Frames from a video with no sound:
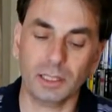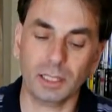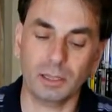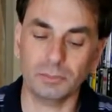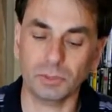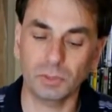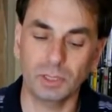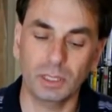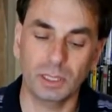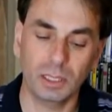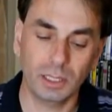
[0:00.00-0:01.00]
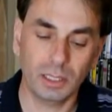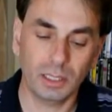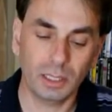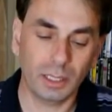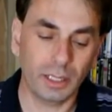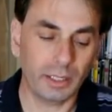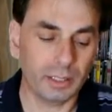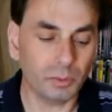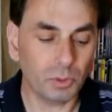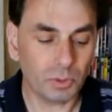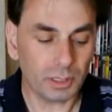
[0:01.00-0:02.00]
that it comes with.
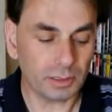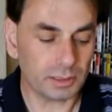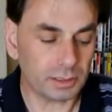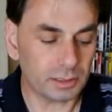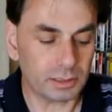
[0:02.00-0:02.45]
And the booklet